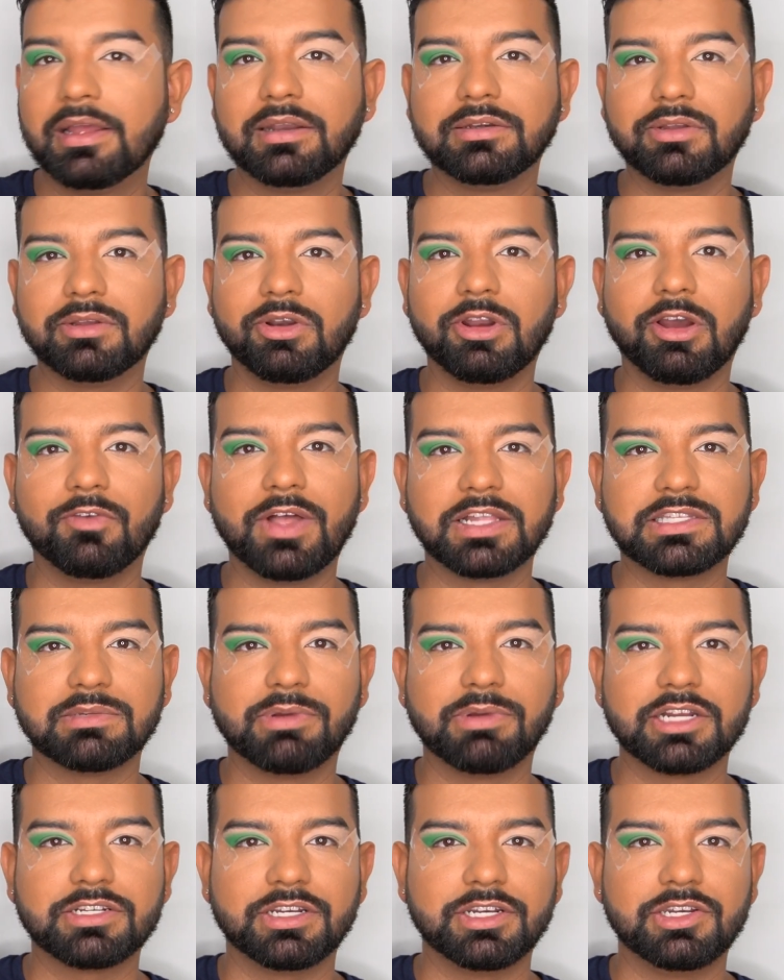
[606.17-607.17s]
Don't know if that's a
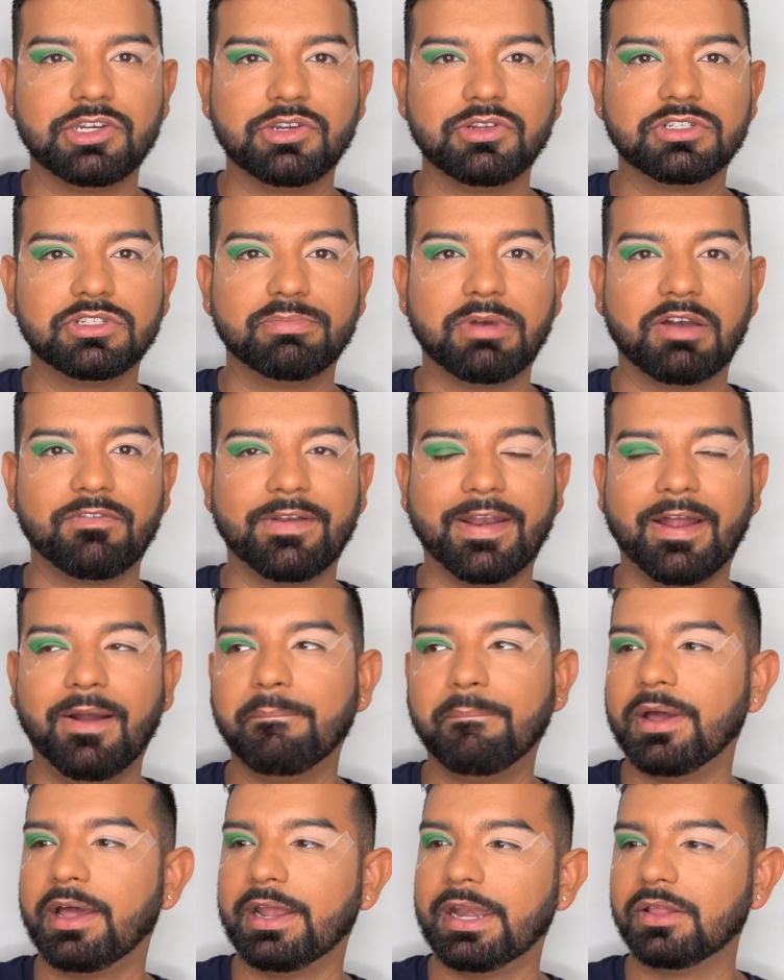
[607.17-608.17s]
brush I need to use to buff it
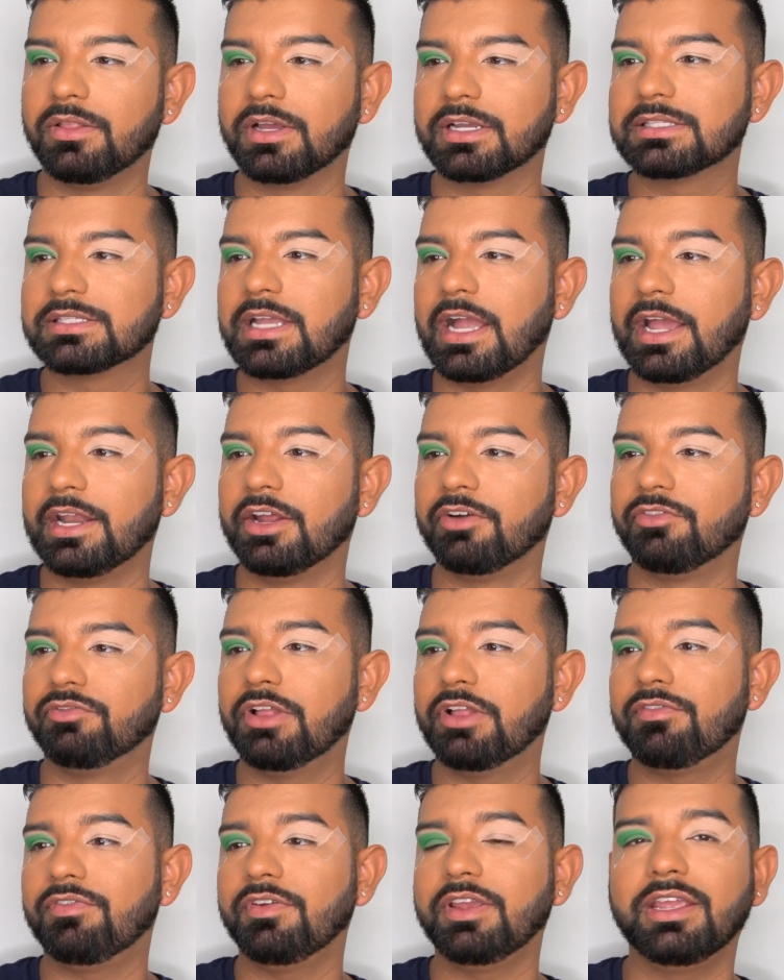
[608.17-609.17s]
out, but it looks kind of
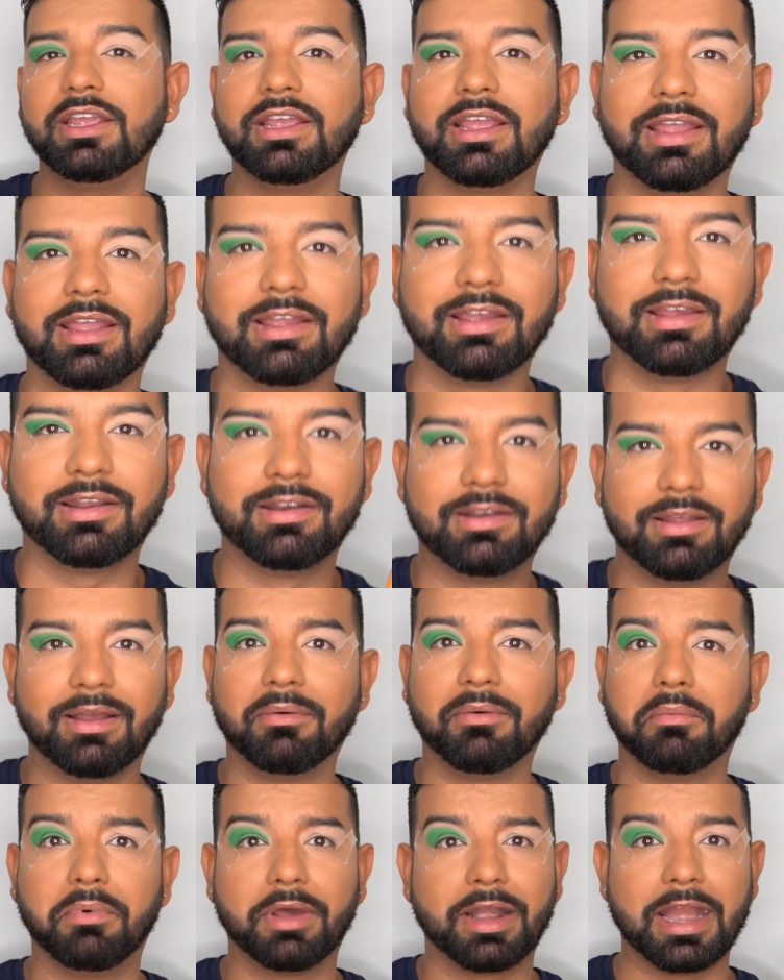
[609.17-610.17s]
fluffy and
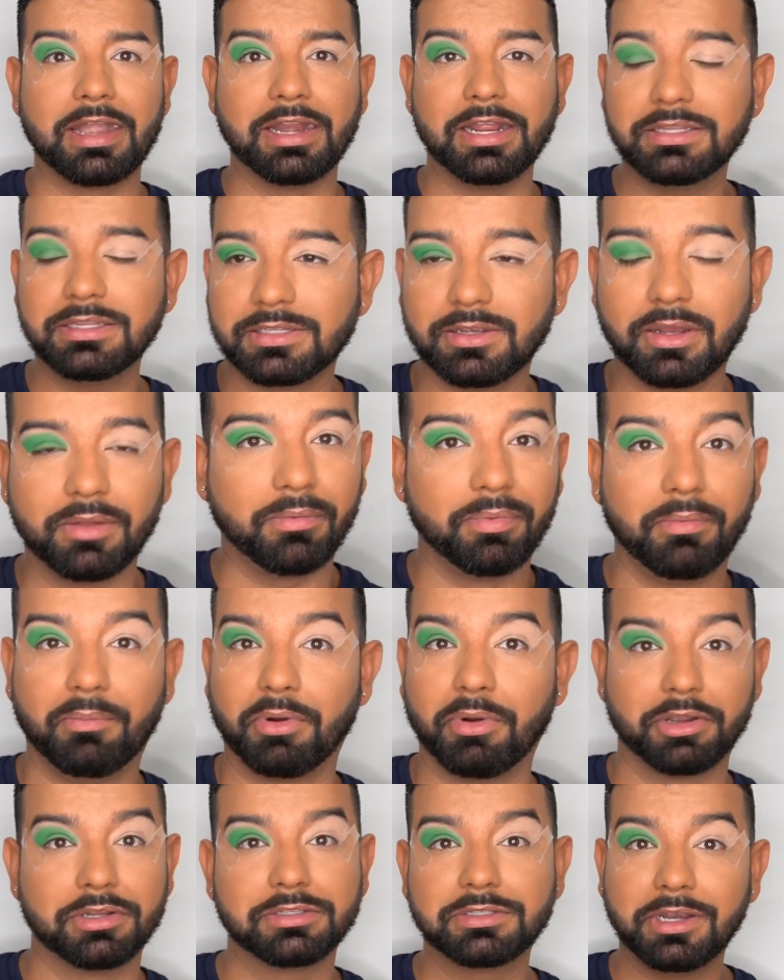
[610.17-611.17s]
what I need, so
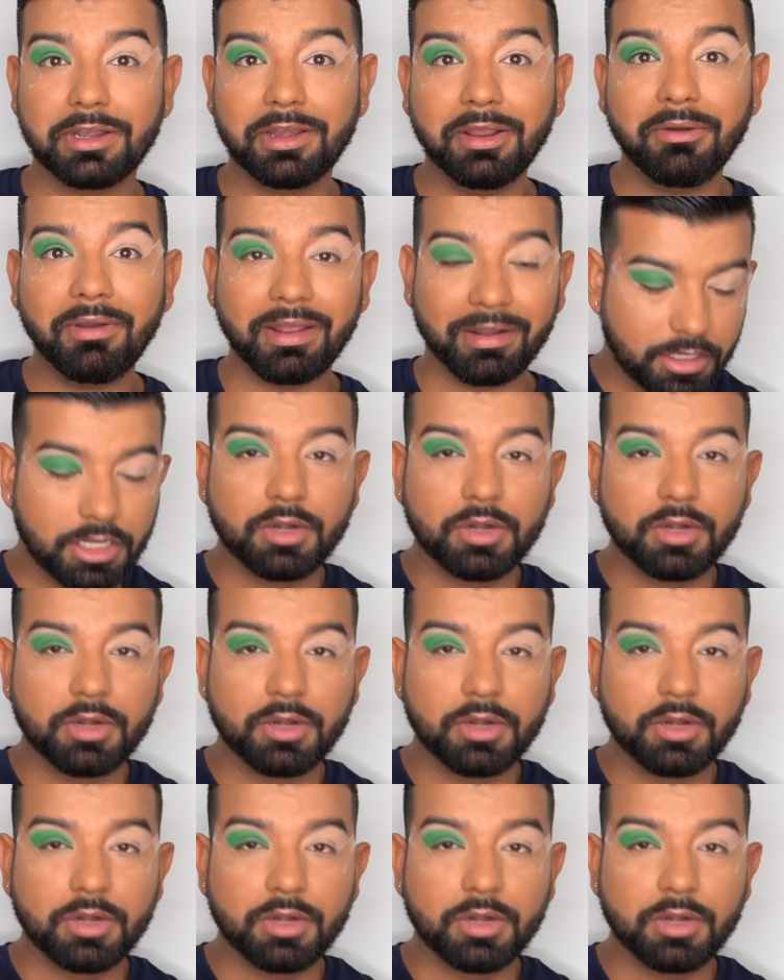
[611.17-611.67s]
we're just going to do it.